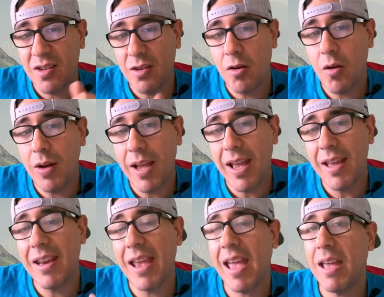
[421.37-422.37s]
go
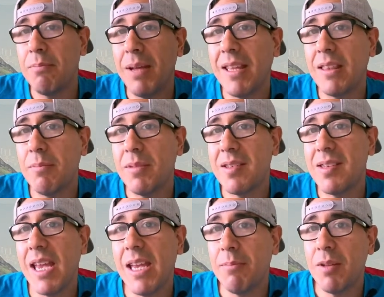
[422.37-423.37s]
ahead and make them the
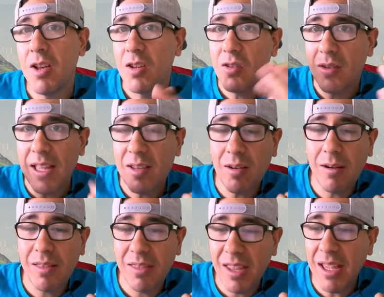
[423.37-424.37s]
same. So that's our
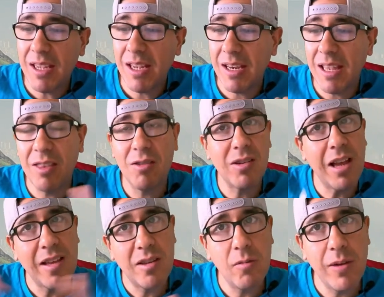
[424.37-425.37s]
thinking. And there's
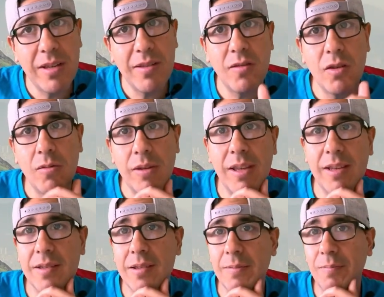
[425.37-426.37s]
lots of ways of doing this,
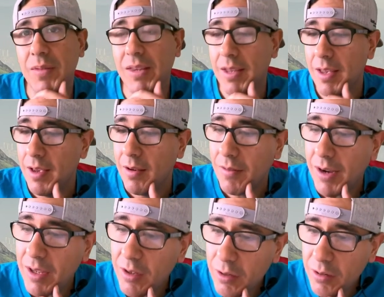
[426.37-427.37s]

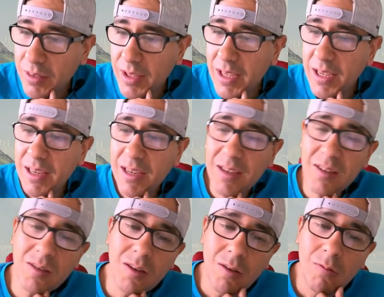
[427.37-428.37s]
right? Your thinking is,
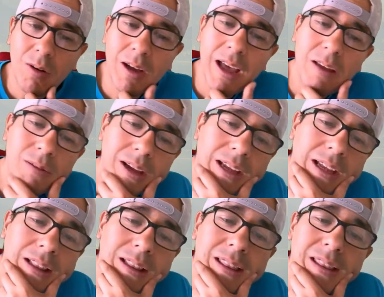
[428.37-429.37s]
well, how do I get
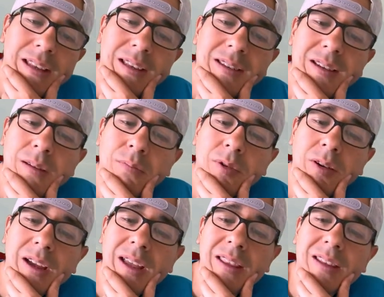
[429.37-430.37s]
this number
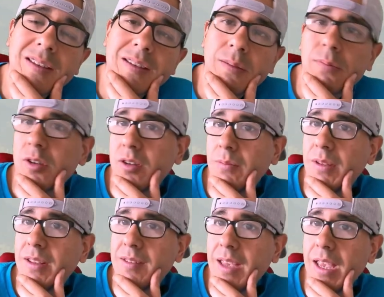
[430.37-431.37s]
and this number to be
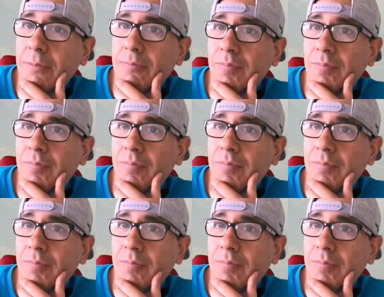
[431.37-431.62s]
the same?